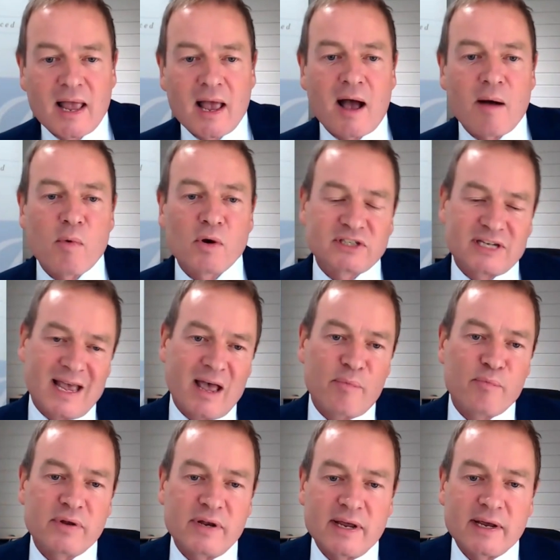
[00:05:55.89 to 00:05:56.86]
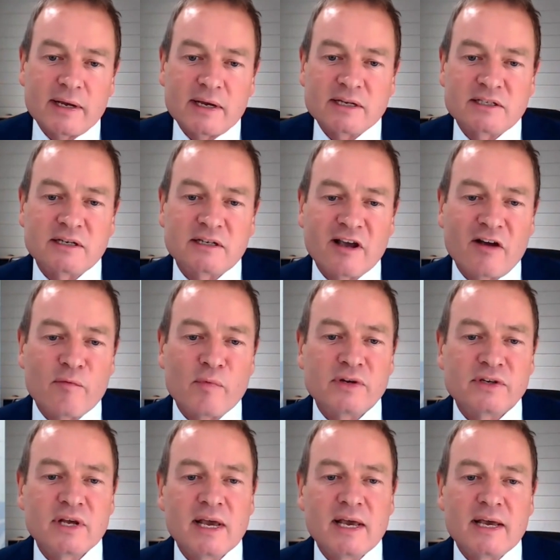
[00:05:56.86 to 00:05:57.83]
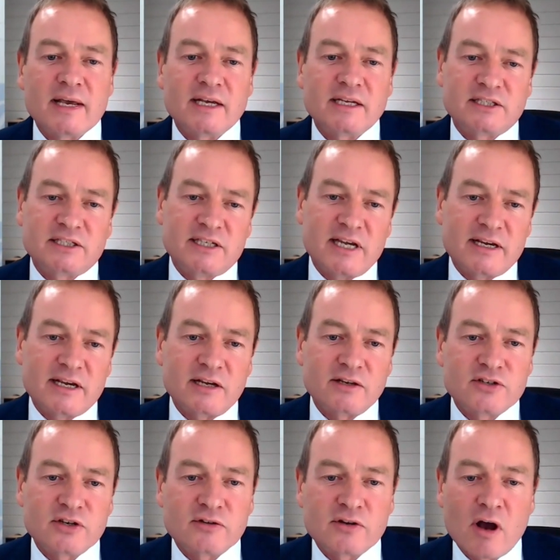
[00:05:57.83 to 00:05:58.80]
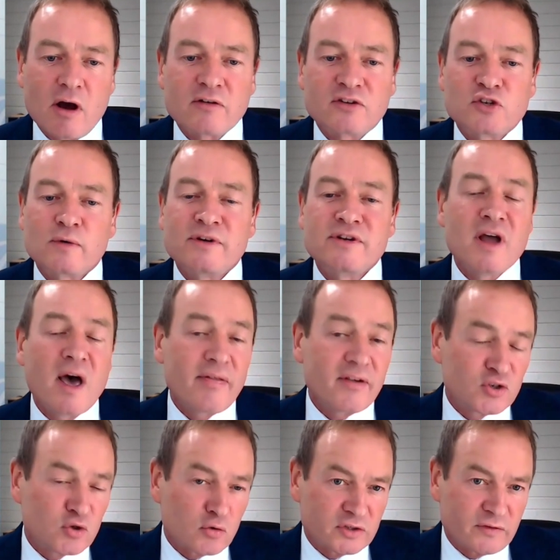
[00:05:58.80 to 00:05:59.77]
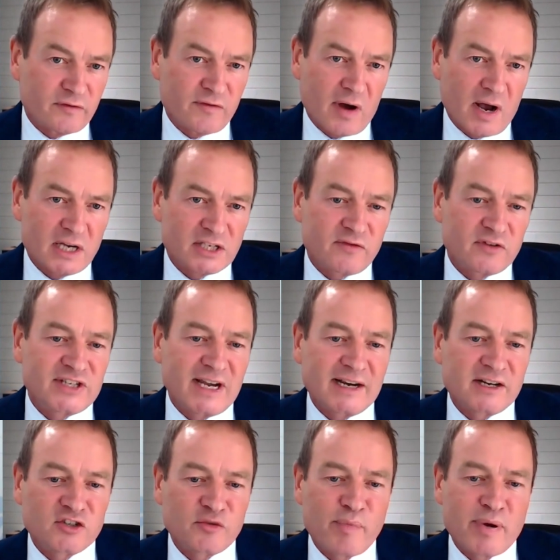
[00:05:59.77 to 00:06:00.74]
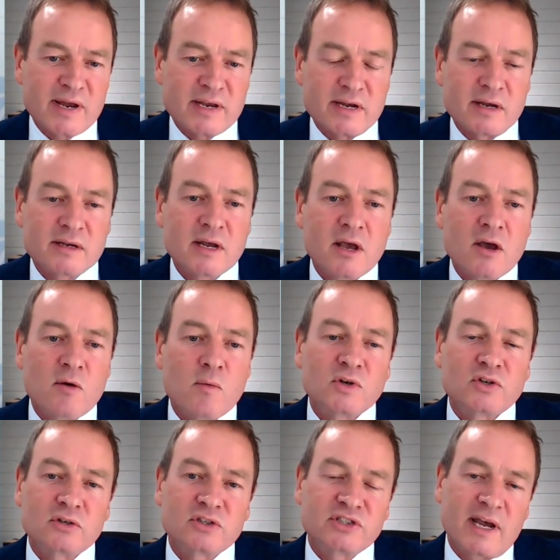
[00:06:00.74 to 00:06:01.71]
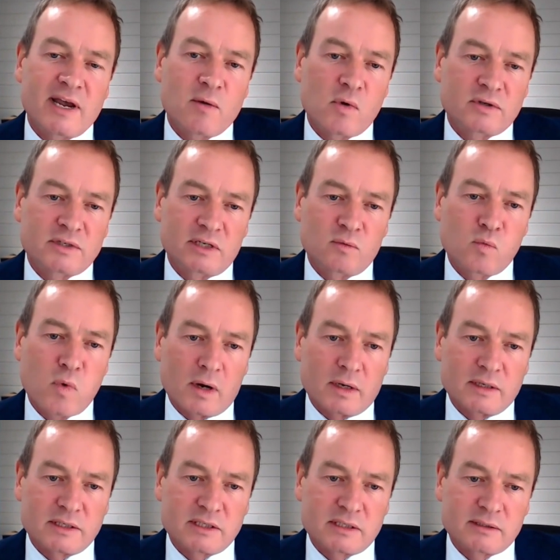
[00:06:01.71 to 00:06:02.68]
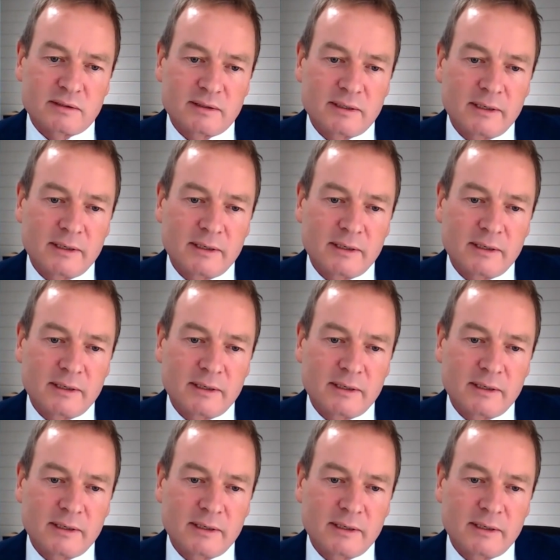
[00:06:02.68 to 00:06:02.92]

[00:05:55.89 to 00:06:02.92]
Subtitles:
And what's happening is the government is seeking to go to another source of advice for second opinion, which will say what it wants.